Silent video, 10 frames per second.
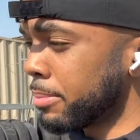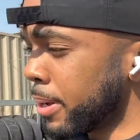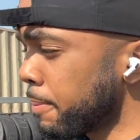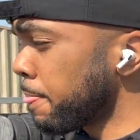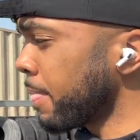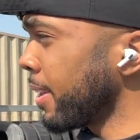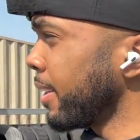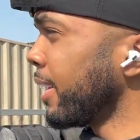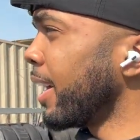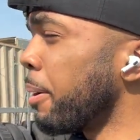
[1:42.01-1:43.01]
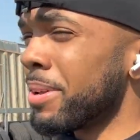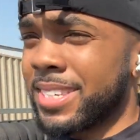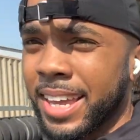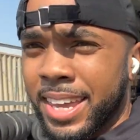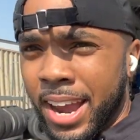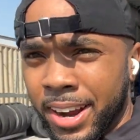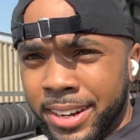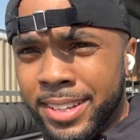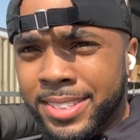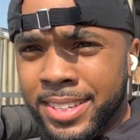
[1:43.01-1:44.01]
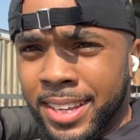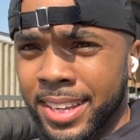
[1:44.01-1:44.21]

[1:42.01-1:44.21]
But I'm gonna take care of this,